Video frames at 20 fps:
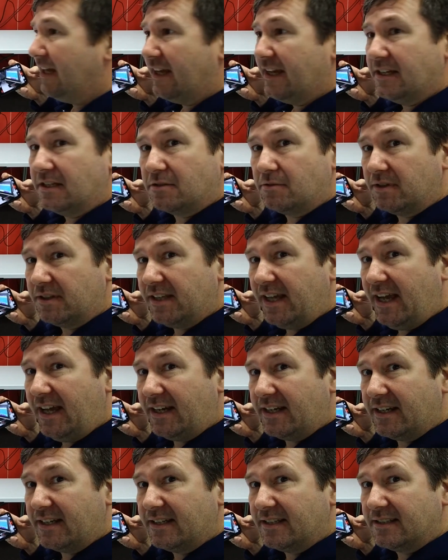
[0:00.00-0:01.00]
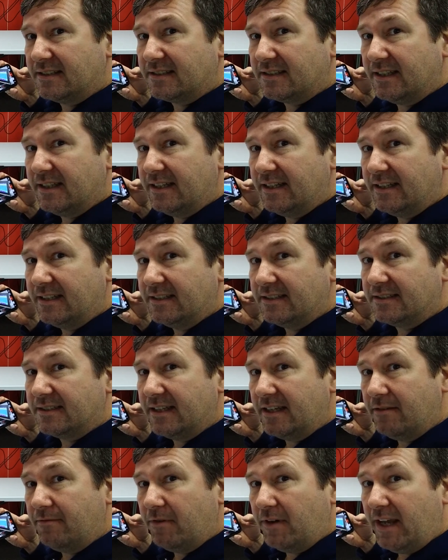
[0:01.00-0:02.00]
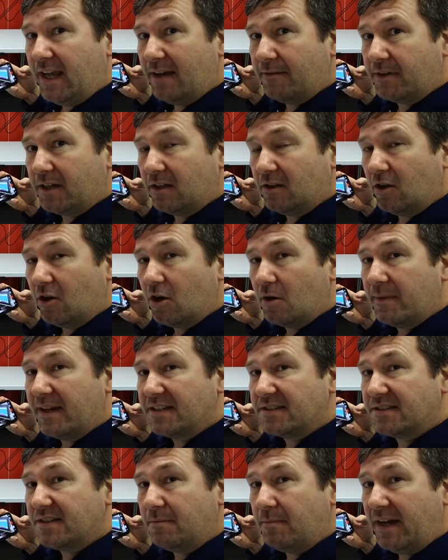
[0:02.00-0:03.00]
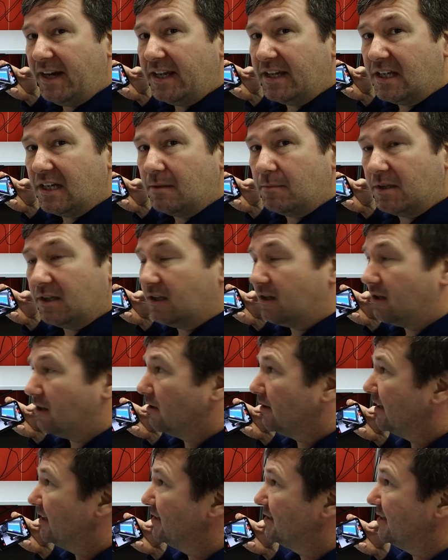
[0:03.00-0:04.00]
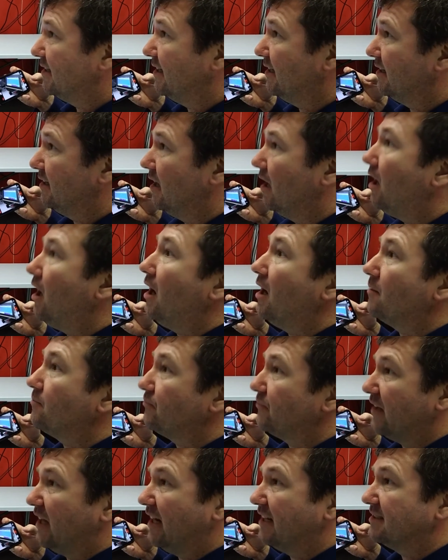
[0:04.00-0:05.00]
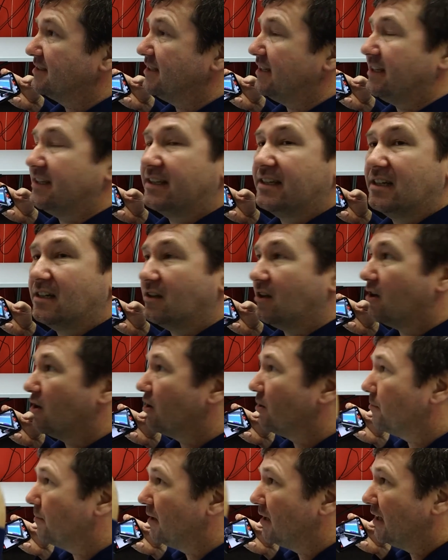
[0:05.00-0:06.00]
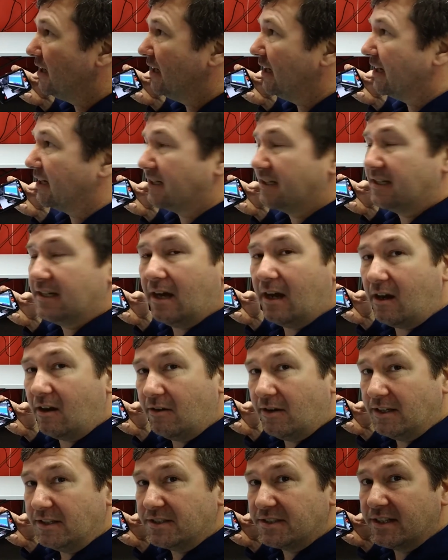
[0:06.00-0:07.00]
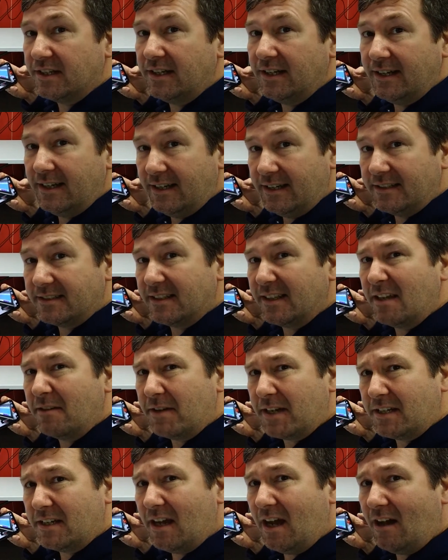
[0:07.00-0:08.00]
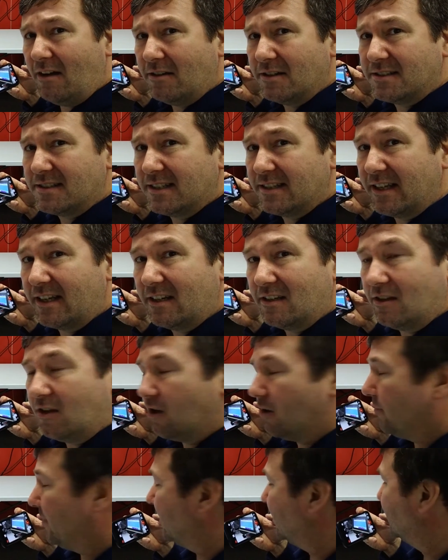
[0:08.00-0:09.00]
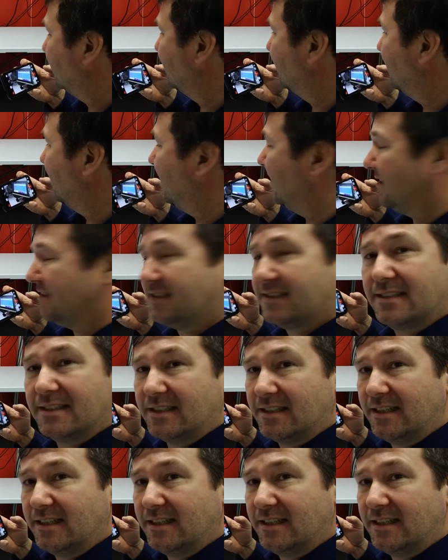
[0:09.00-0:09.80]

Is what that is, is if we have an alarm, has somebody come along and said, ah, I see the alarm, acknowledge. So they've acknowledged that that alarm exists.